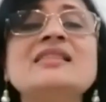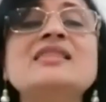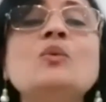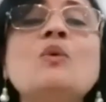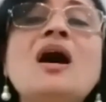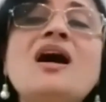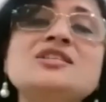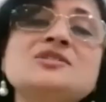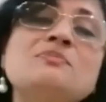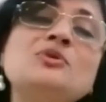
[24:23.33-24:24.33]
the
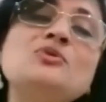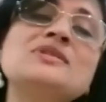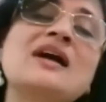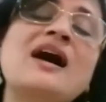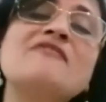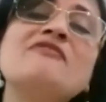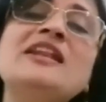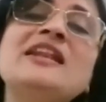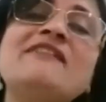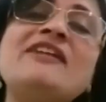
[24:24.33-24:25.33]
vast blue sky will
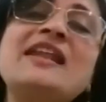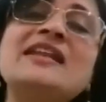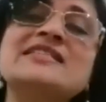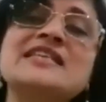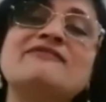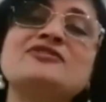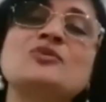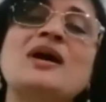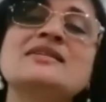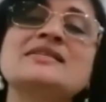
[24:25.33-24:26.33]
reveal itself to
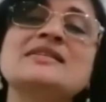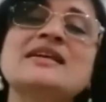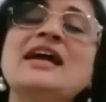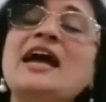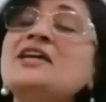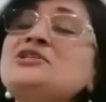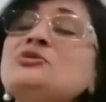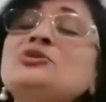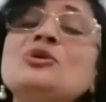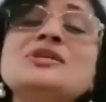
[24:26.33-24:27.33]
us and to
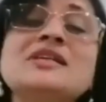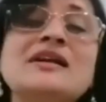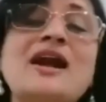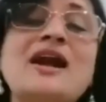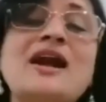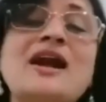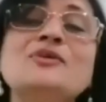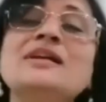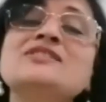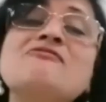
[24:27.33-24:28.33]
those
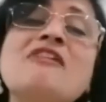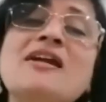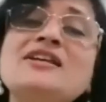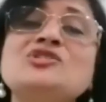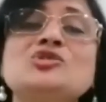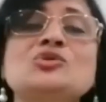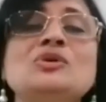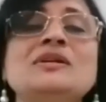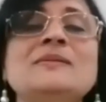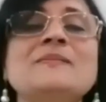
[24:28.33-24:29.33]
around us very soon.